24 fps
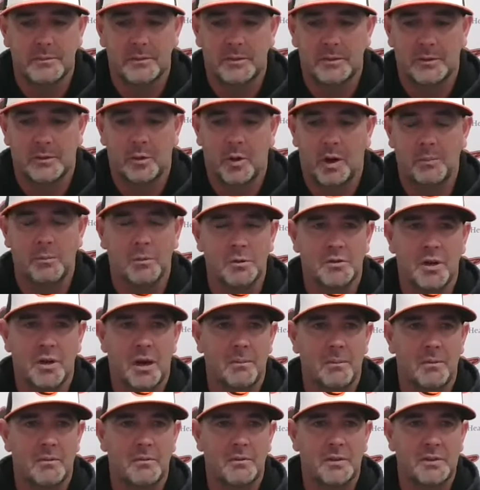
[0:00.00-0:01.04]
Incredible
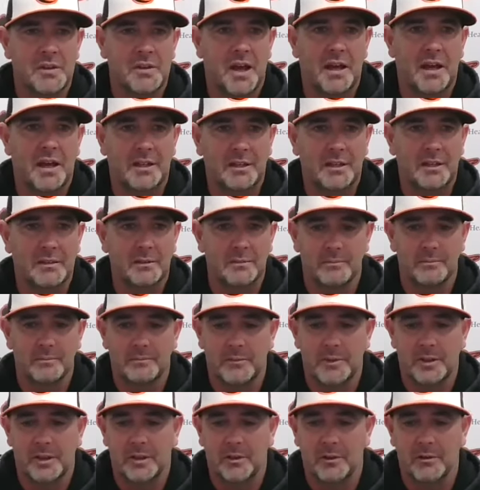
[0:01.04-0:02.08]
job of attacking
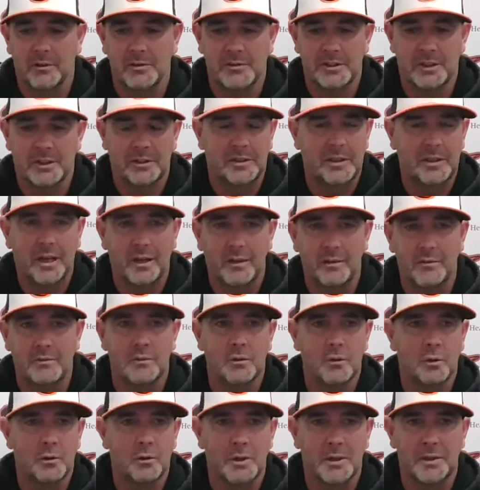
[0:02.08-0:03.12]
the hitters
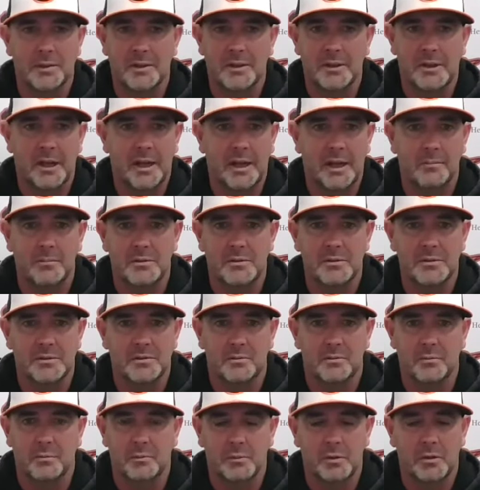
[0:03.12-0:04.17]
again early in the game,
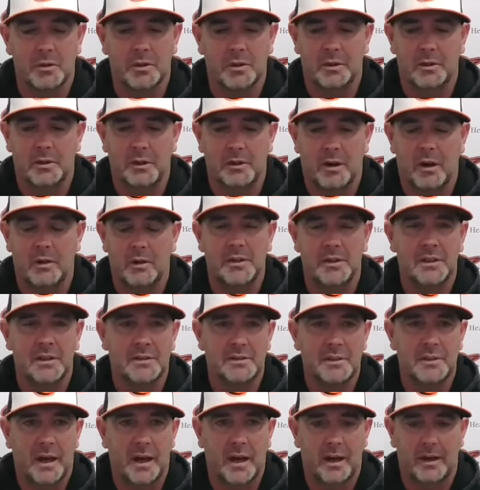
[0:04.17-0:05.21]
just really on the
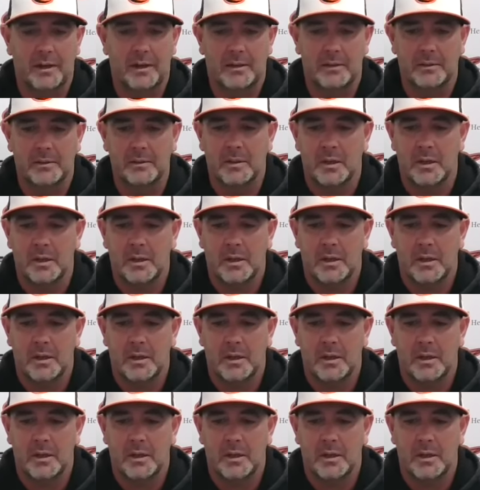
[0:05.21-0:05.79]
attack and